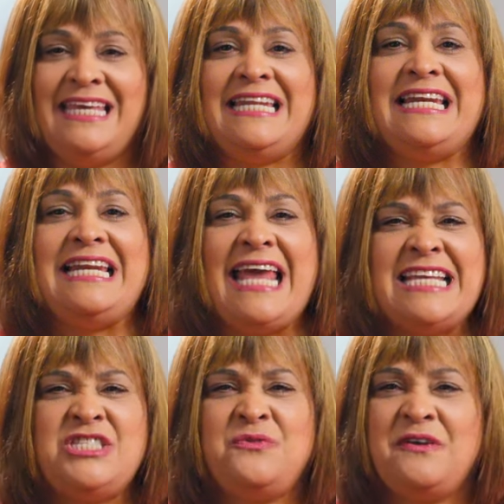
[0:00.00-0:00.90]

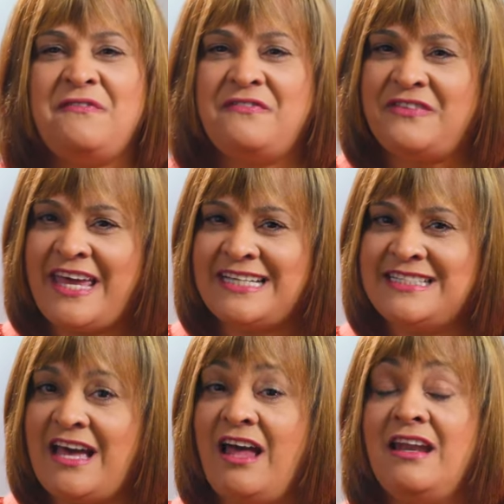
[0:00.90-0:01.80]
Let's reflect
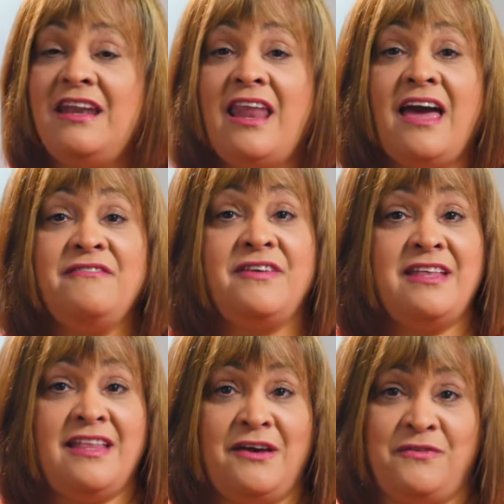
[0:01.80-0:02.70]
on life
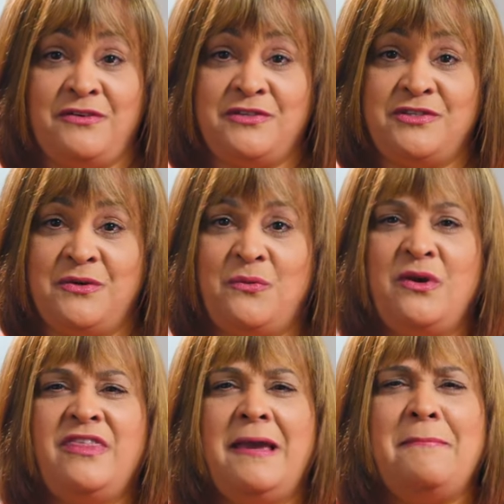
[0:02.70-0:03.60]
endeavors
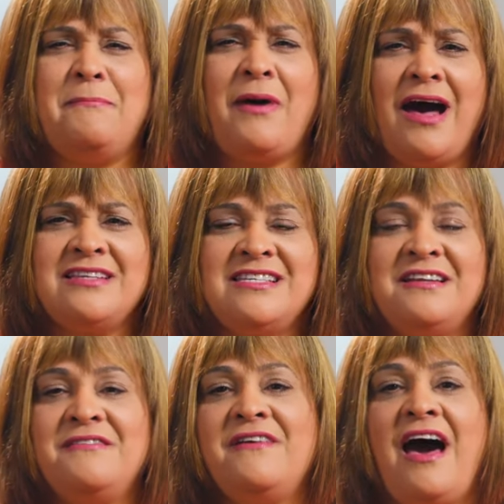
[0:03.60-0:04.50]
with a
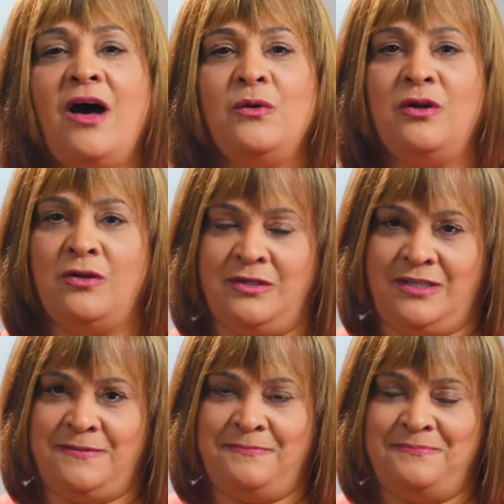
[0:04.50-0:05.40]
positive outlook.